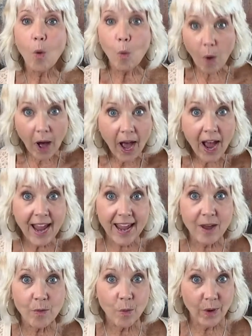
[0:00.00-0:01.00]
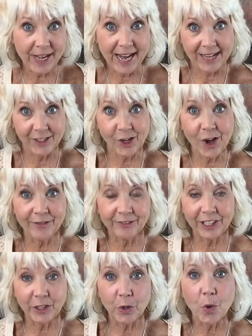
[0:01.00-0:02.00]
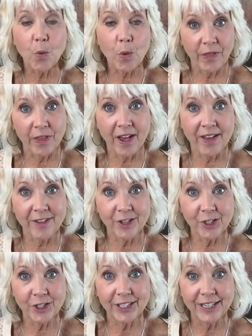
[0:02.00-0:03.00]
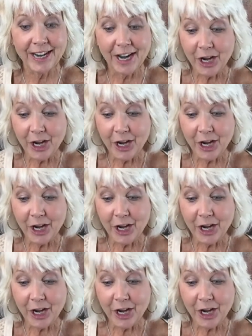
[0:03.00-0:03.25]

why one has conflict with others.